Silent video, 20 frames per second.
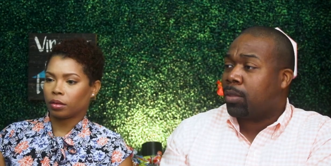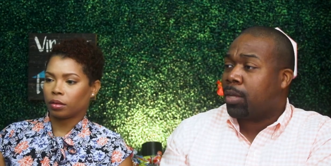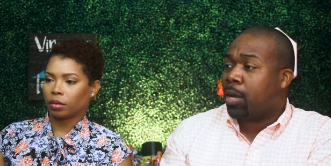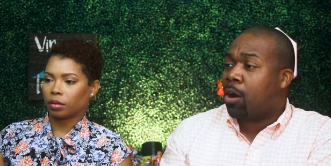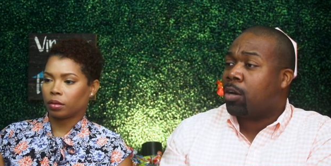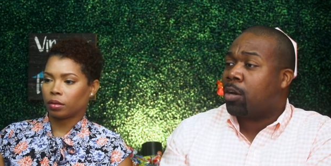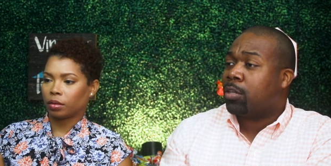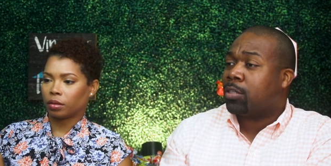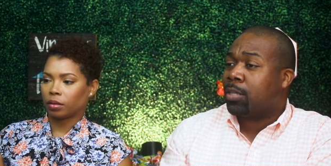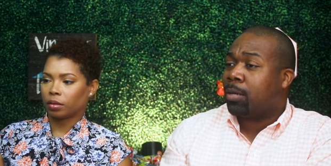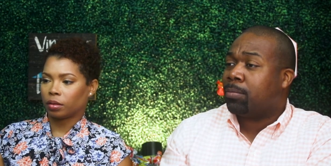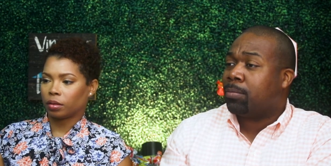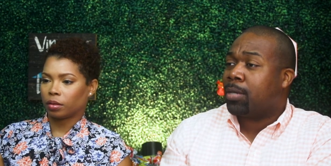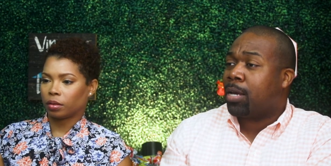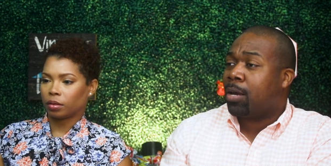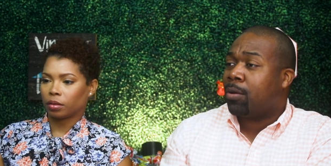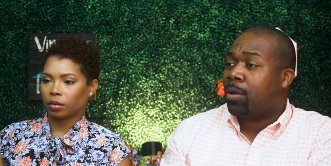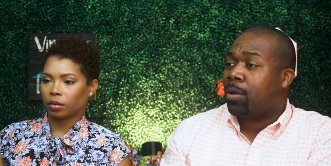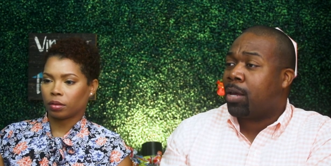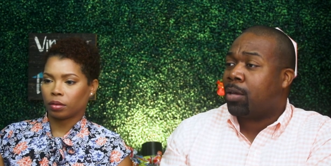Speaker 1: there are some
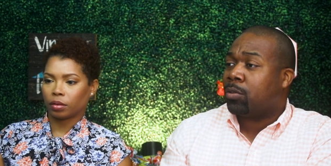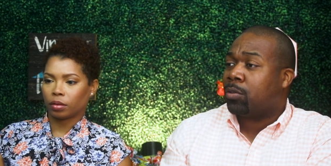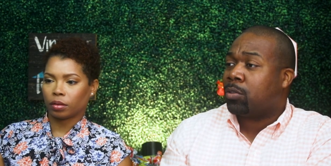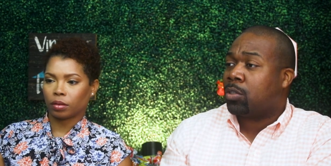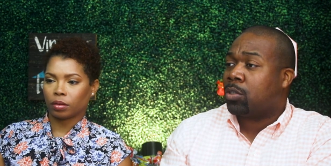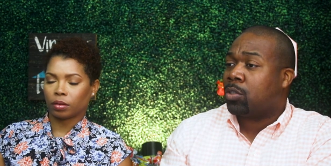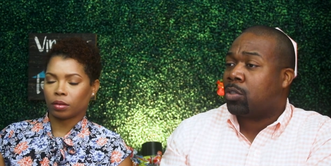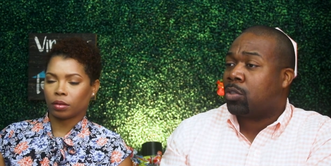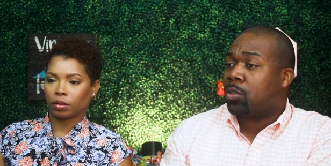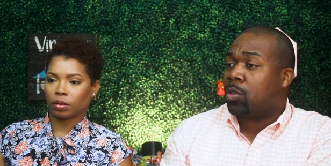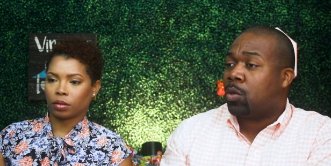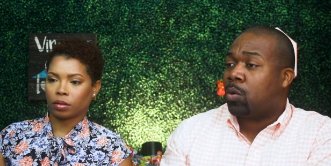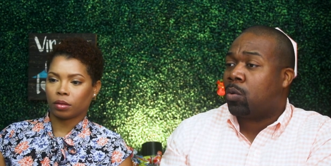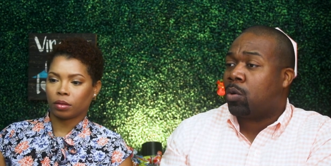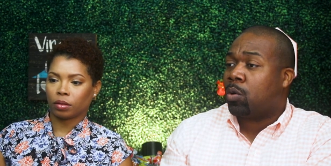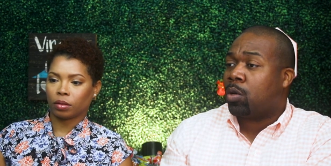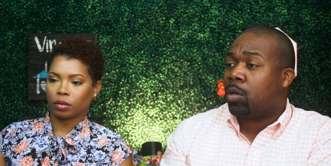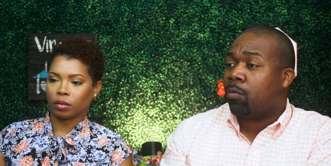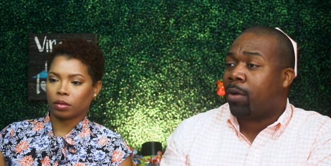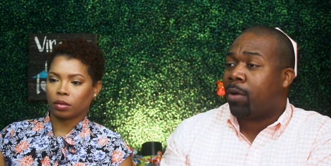townhouses
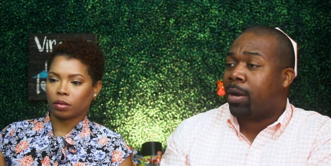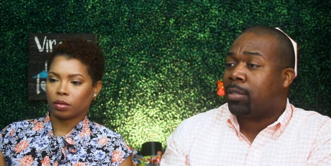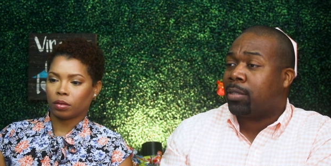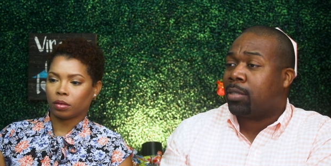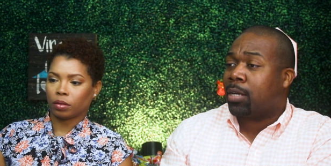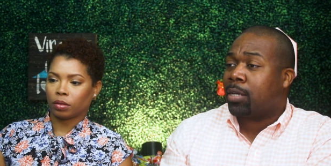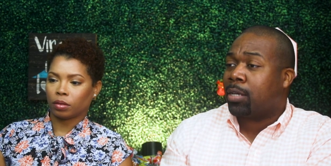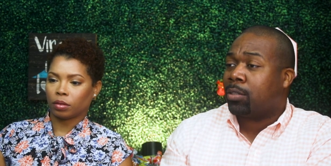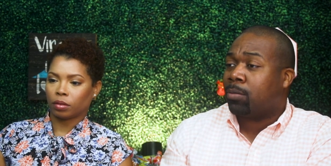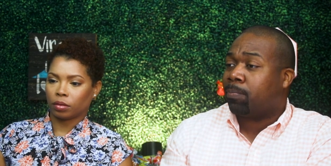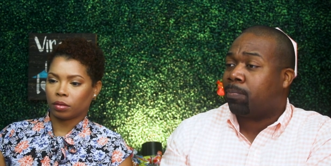on the right sides